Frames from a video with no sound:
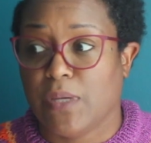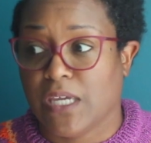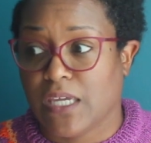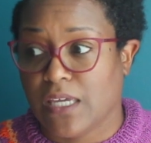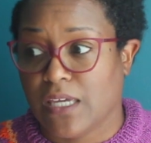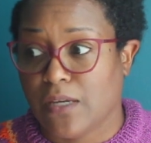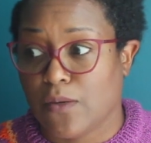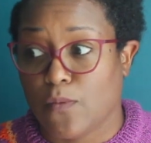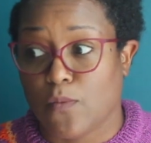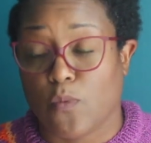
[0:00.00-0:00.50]

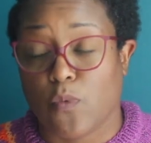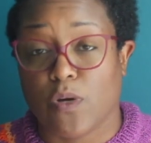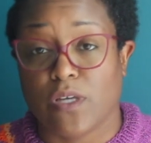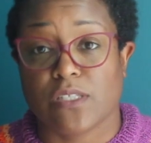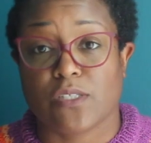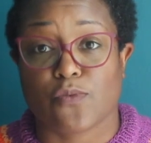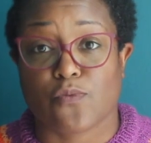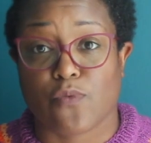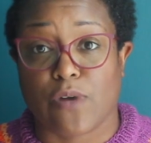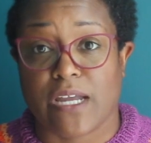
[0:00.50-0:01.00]
picking
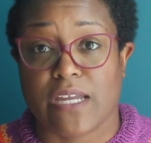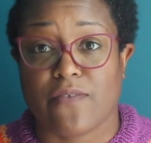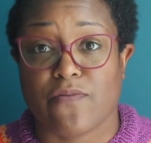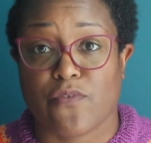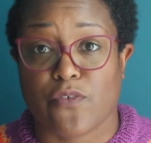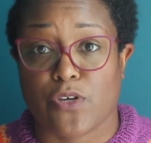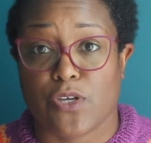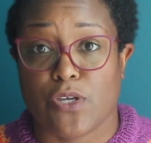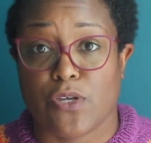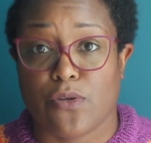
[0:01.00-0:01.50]
what's right
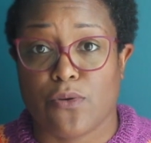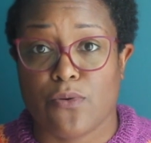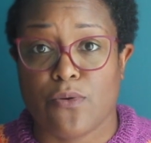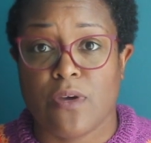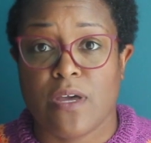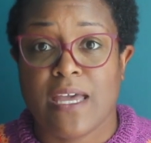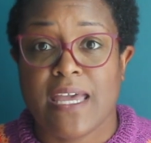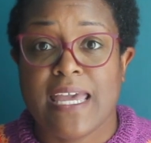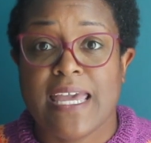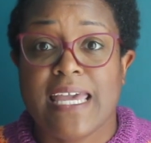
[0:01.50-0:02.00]
for
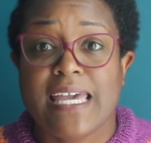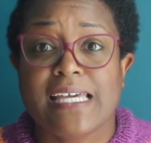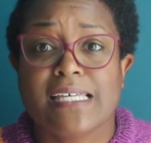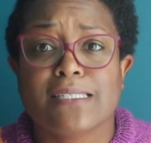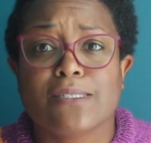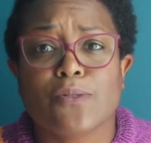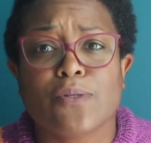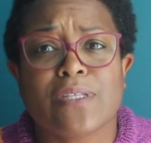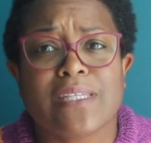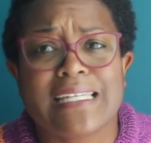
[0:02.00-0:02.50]
you
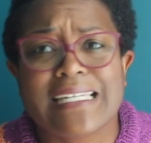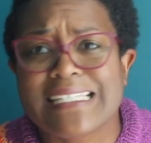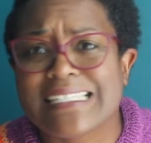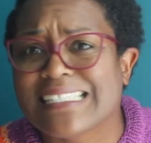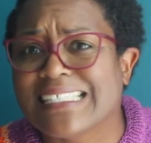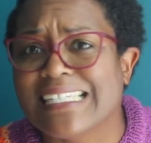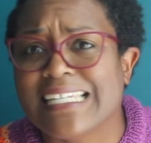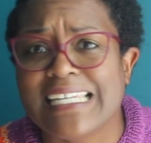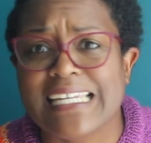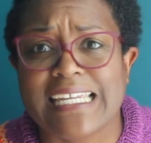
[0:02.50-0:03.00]
is knowing that
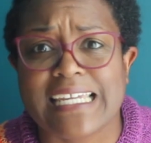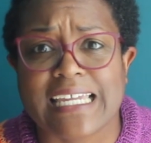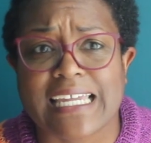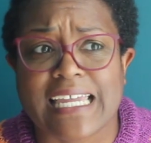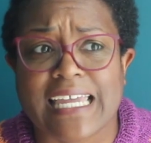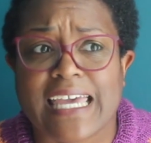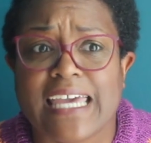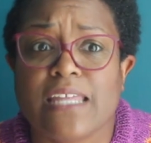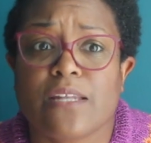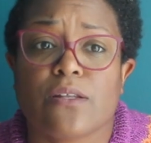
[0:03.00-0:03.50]
it's
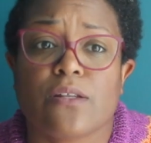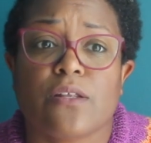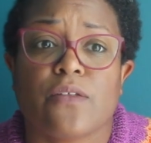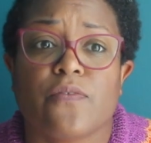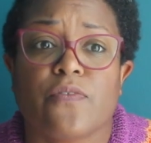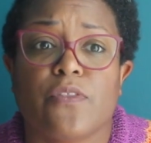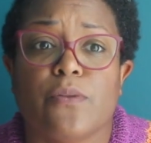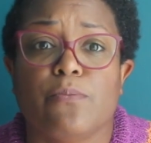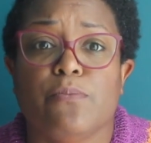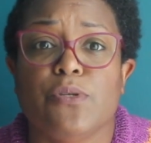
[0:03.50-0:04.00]
knitting,
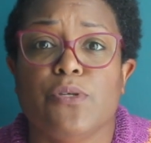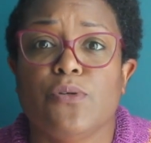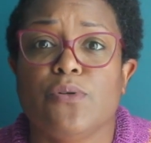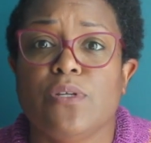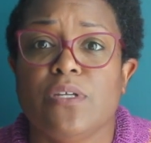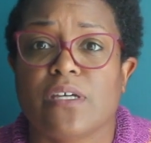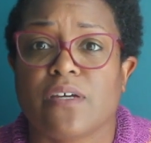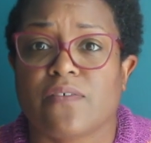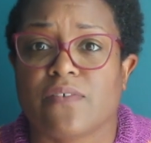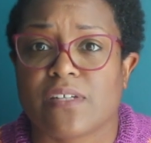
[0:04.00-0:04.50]
and the
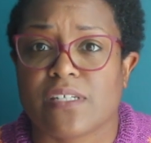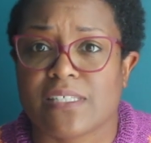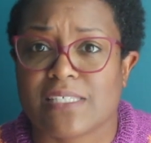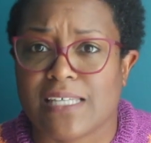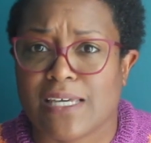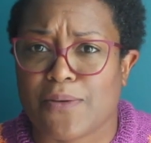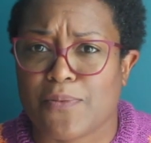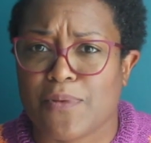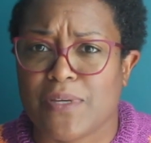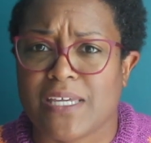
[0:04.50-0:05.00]
beauty of it is
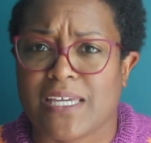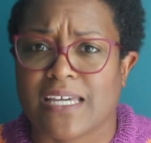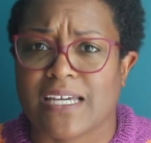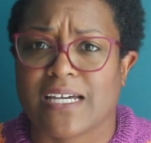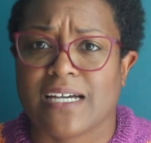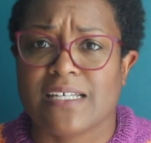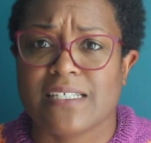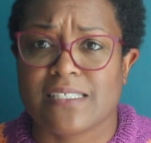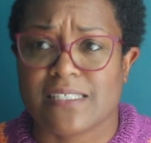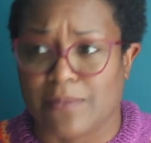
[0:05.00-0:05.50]
that we can
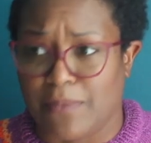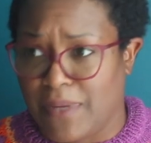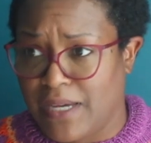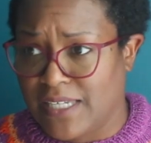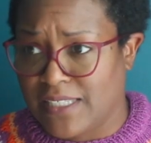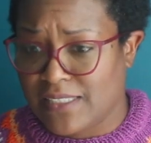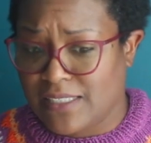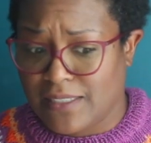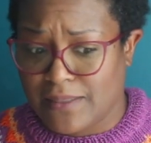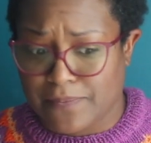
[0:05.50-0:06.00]

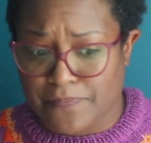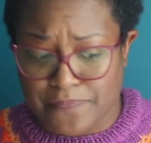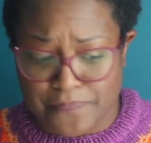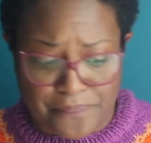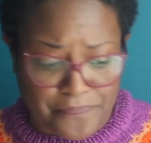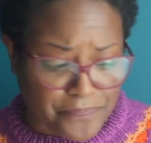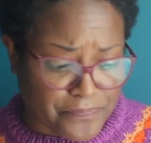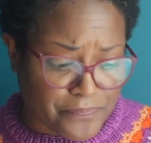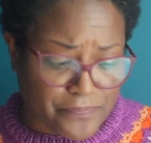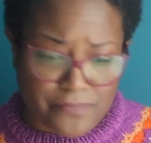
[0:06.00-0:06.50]
customize
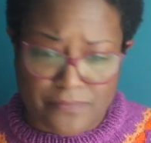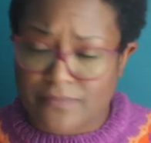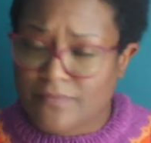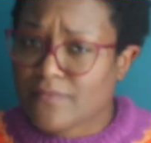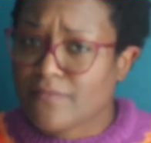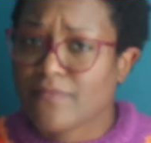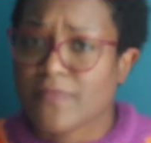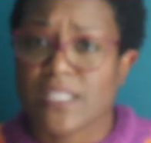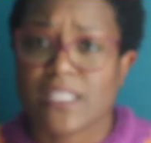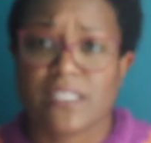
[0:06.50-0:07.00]

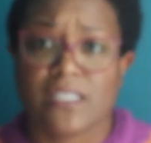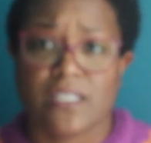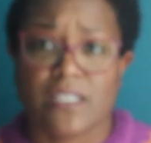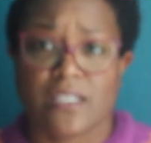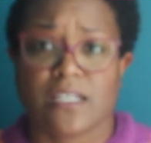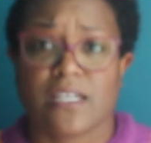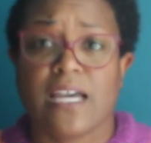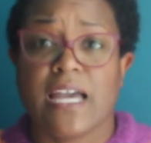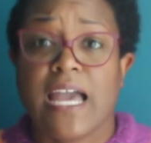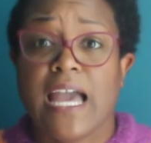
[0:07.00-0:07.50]
it.
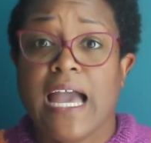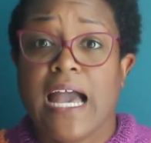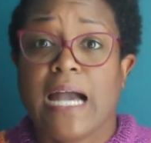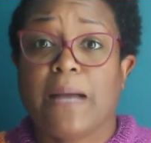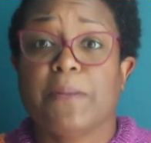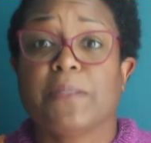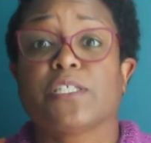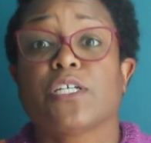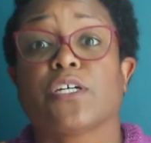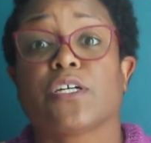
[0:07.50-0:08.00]
Look,
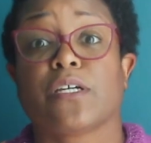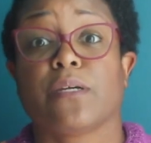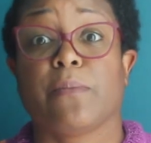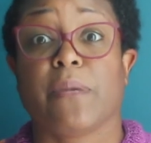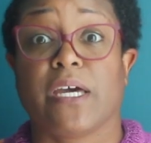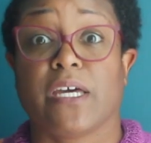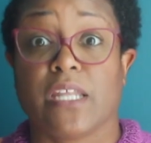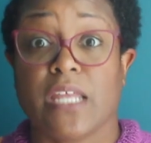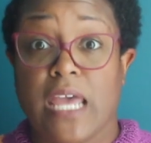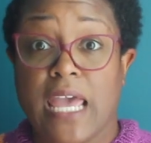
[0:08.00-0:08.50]
I'm not talking
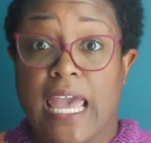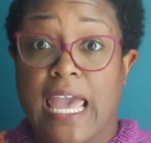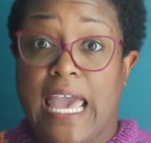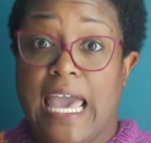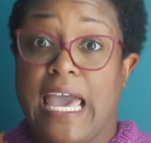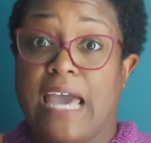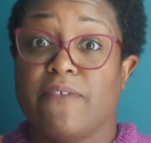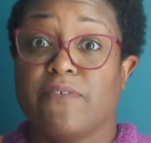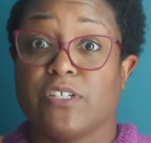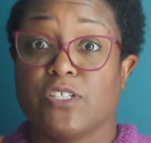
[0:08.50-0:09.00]
about
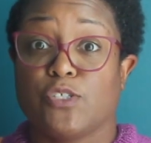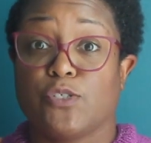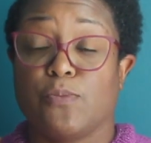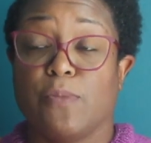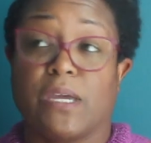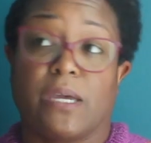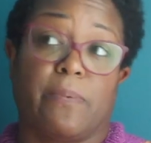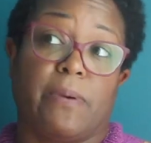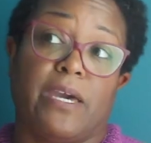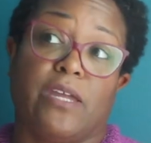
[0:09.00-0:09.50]
having to
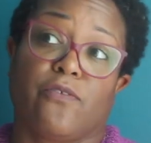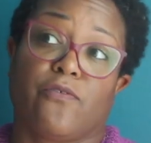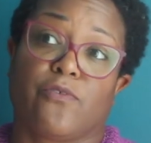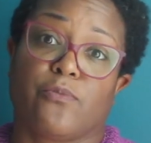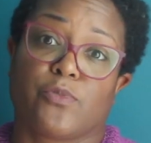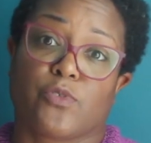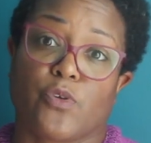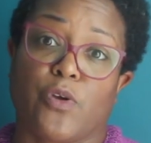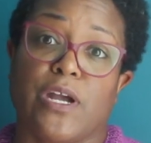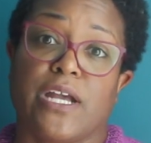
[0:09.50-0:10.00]
make a pattern
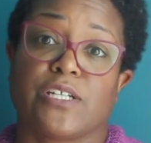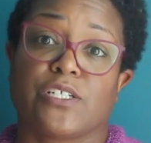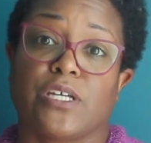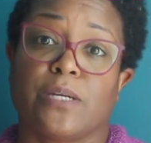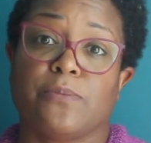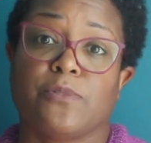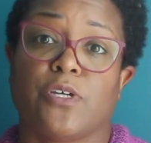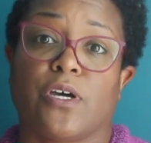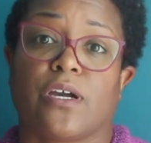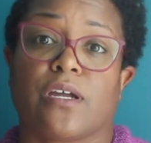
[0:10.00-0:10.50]
from scratch.
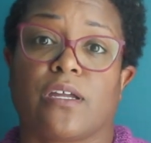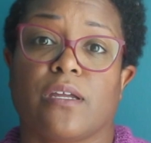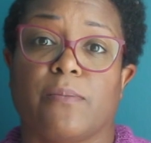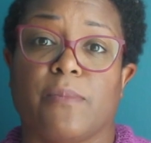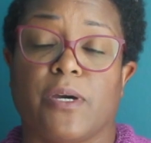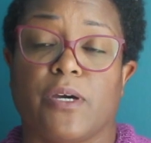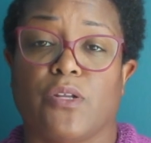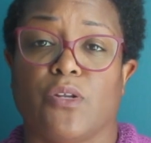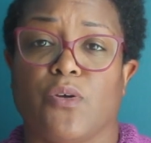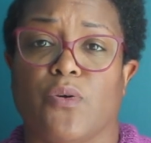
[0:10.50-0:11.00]
I'm talking
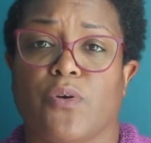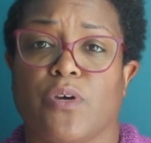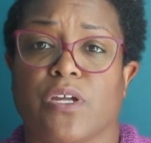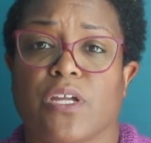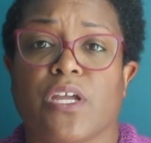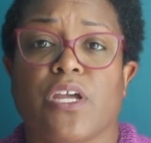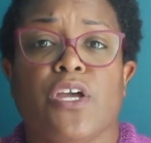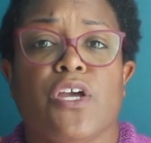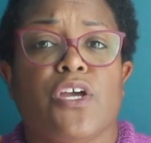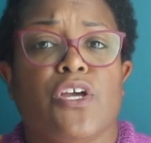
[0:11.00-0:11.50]
about
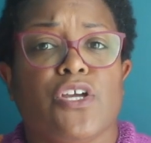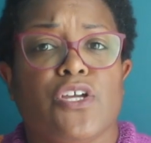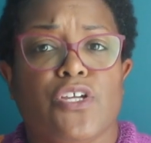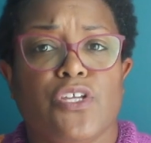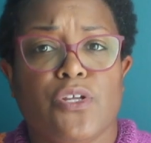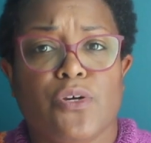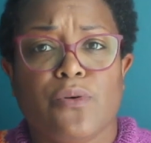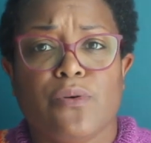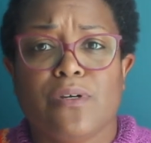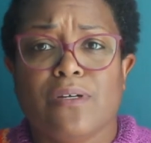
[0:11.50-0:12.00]
knowing,
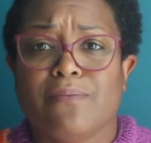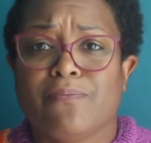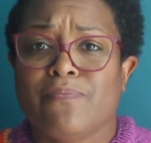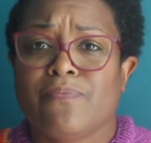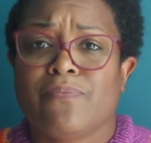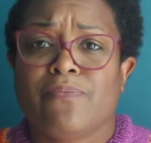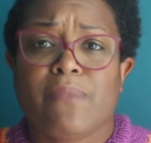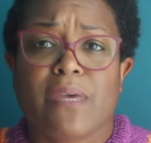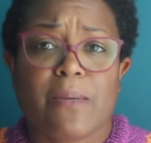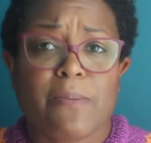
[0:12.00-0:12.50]
you know
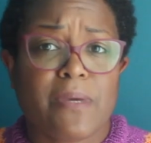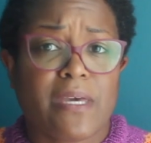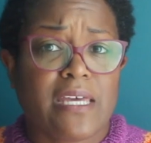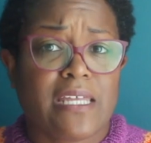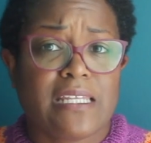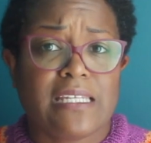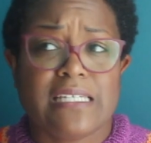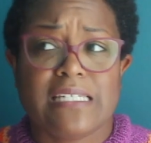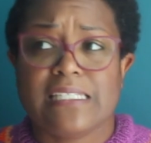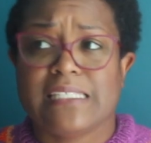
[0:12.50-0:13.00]
what, maybe
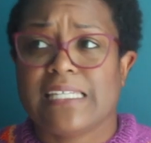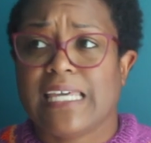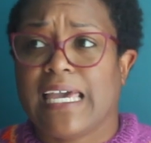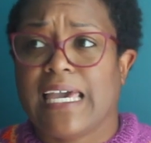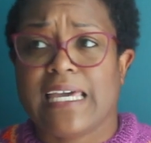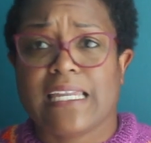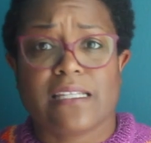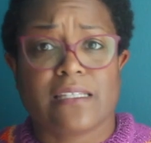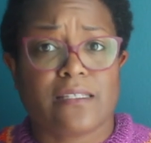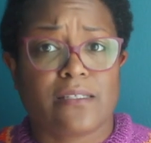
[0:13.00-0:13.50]
I need to
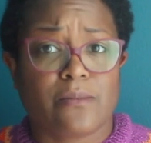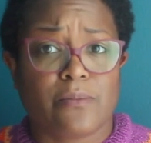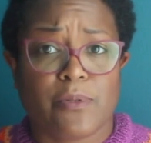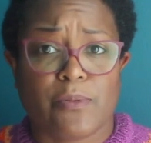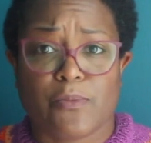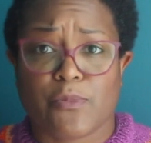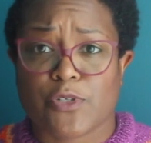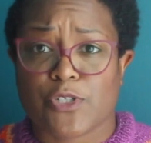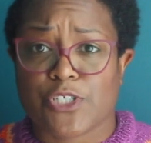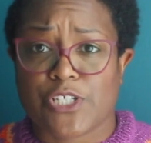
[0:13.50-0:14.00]
add a little
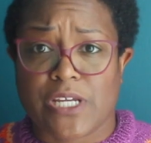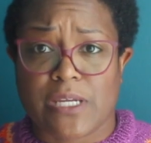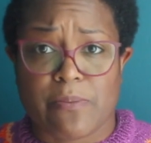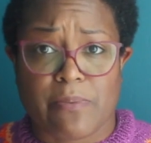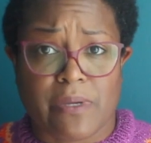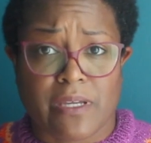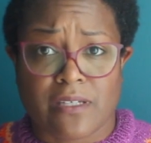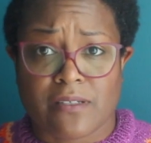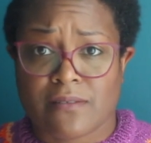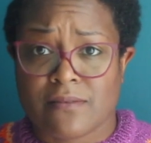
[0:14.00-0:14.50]
bit more
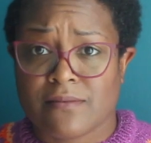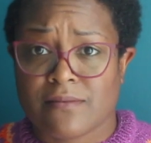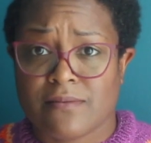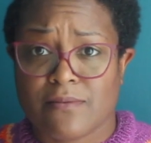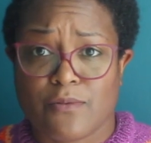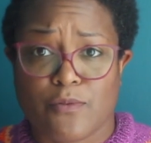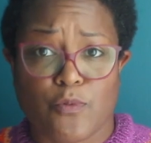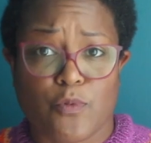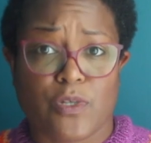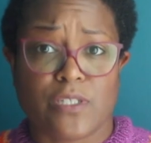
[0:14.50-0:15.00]
shaping
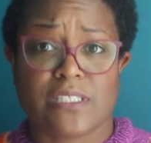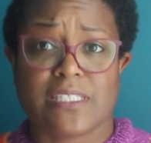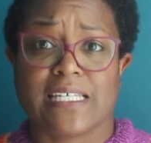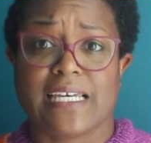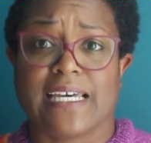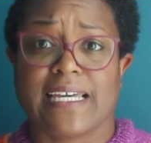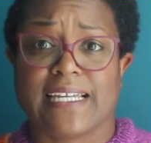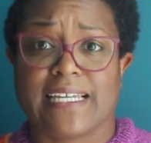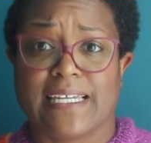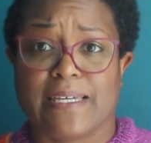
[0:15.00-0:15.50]
once
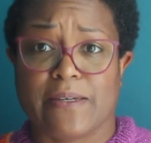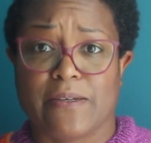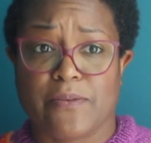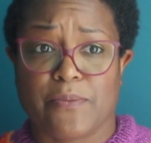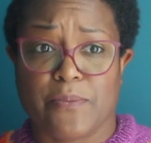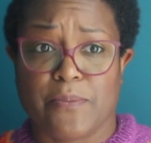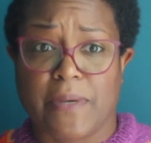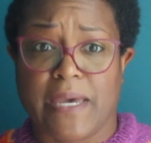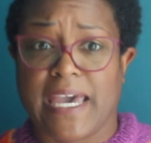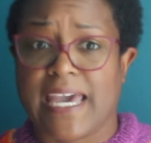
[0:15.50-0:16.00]
I
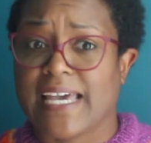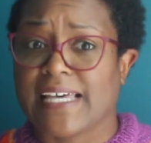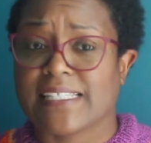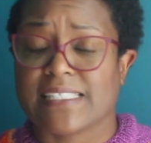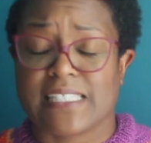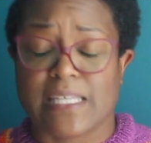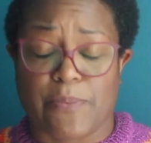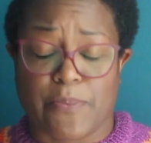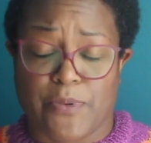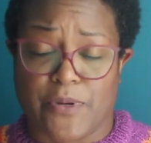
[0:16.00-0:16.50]
get
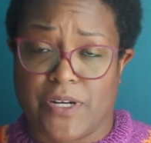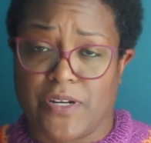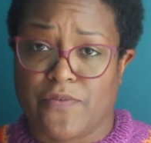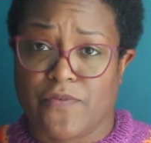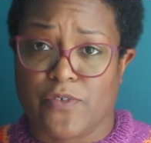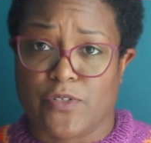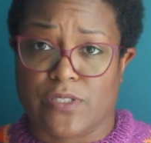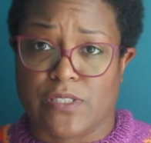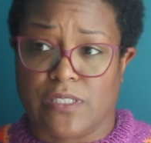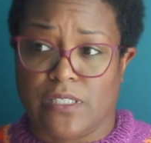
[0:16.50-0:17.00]
past separating
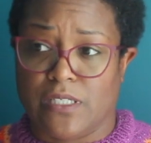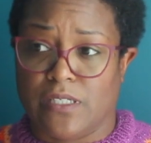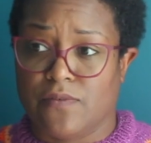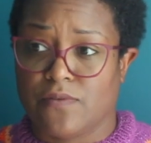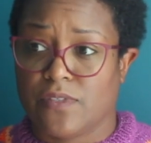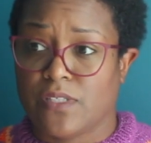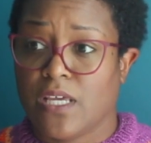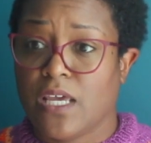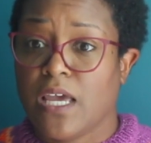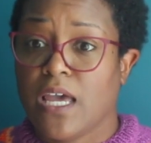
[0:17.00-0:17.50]
for
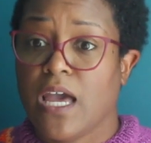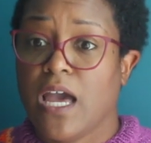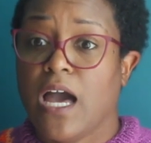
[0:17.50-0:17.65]
sleeves.